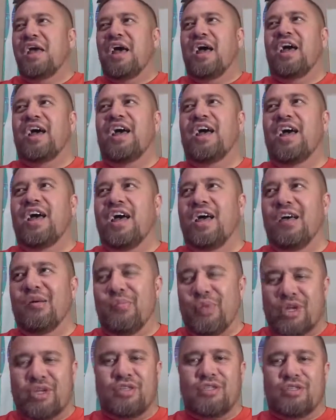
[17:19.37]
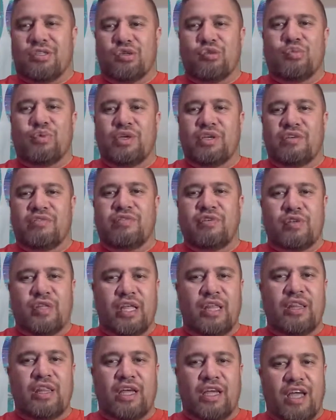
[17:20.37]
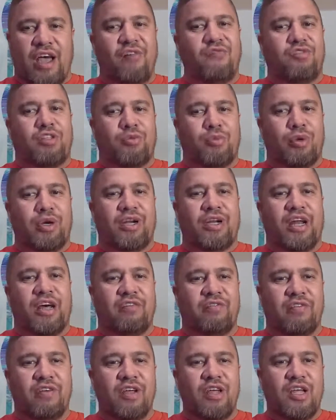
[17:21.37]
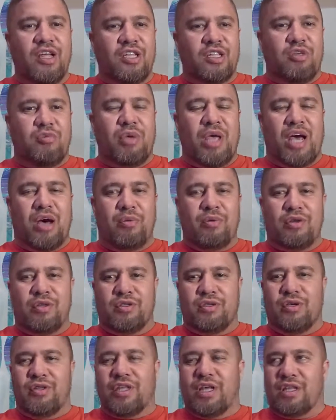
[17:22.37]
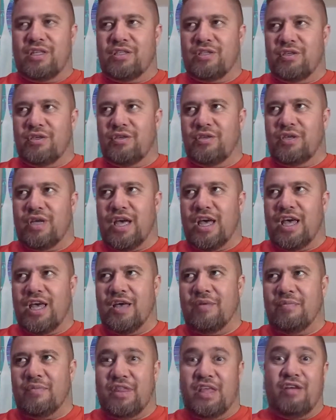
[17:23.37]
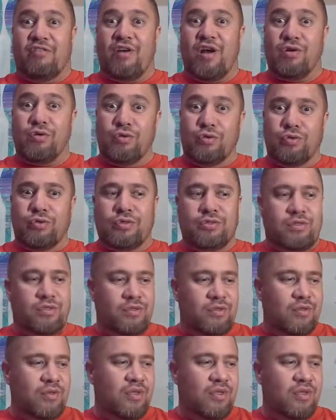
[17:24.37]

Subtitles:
it's still beautiful that they're comfortable enough to be able to do that to their uncles,